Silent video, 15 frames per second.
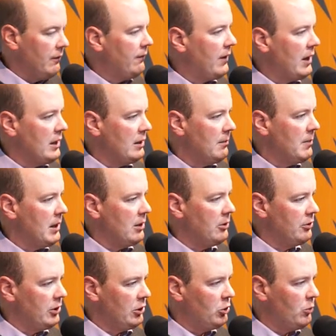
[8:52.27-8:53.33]
find a
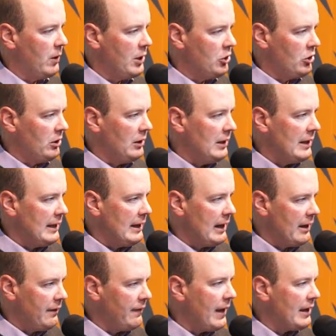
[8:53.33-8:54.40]
better situation, get
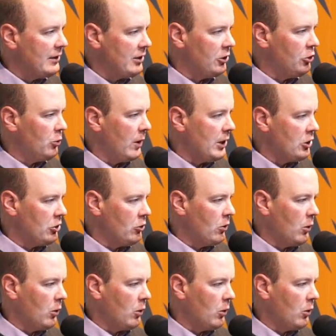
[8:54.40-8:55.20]
out of that situation,